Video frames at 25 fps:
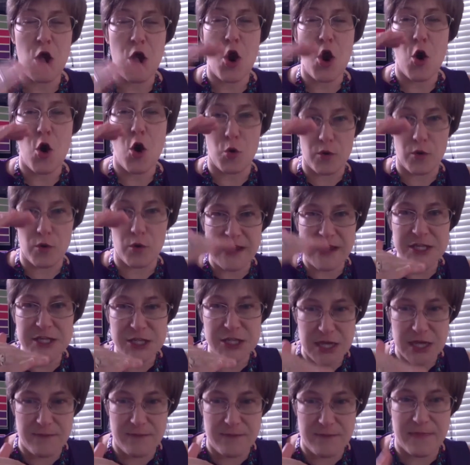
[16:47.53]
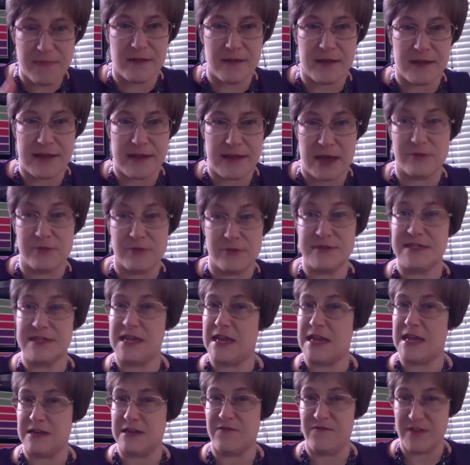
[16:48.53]
or each email account's
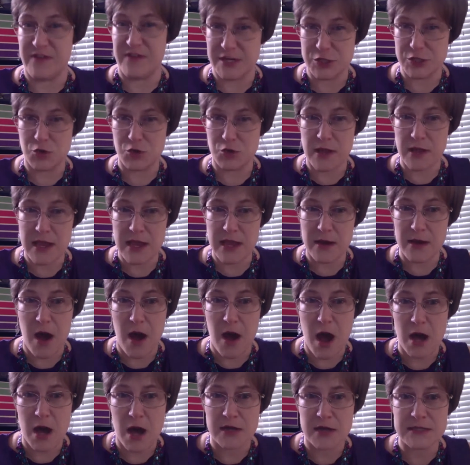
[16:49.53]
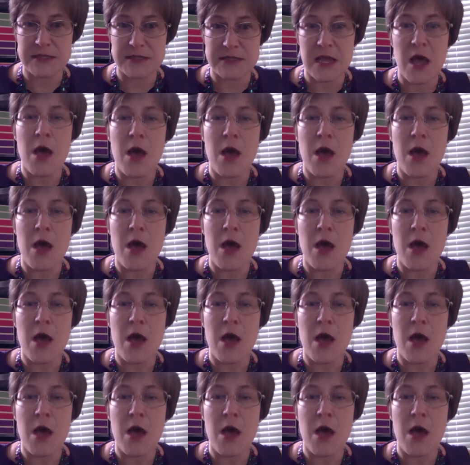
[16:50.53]
individual inbox,